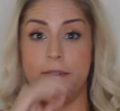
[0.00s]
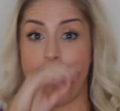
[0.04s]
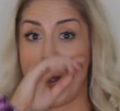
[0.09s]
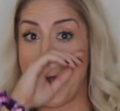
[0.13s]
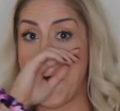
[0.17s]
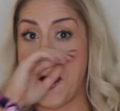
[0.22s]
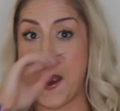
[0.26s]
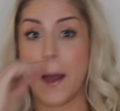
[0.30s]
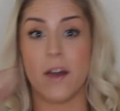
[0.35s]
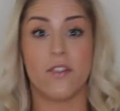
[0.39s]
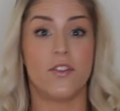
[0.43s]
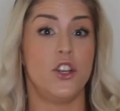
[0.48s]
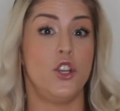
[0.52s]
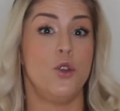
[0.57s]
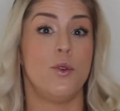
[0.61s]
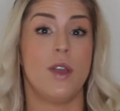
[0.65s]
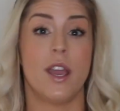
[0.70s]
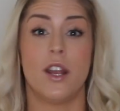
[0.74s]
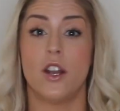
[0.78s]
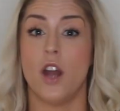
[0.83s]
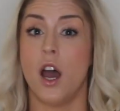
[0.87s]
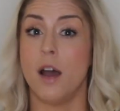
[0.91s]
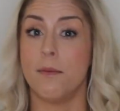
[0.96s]
Very often you
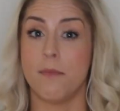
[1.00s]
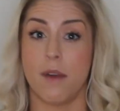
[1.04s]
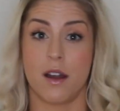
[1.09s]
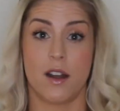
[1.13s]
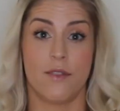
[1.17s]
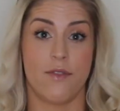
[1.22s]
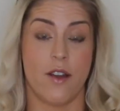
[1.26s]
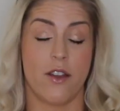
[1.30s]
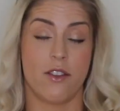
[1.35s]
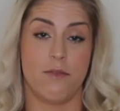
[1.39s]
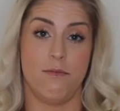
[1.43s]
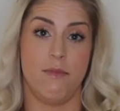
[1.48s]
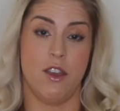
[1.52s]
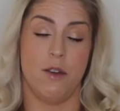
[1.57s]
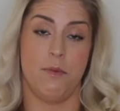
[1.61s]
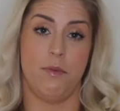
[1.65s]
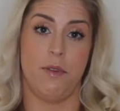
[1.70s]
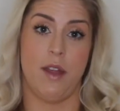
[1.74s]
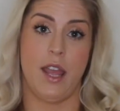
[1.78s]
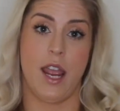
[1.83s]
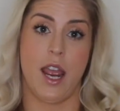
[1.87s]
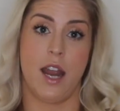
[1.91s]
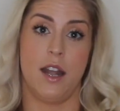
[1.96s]
cannot modify the meal
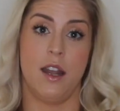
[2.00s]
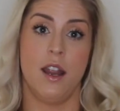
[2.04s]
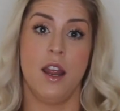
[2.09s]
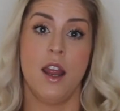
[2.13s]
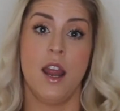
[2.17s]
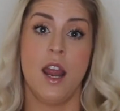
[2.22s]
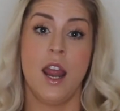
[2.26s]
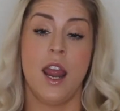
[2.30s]
plan,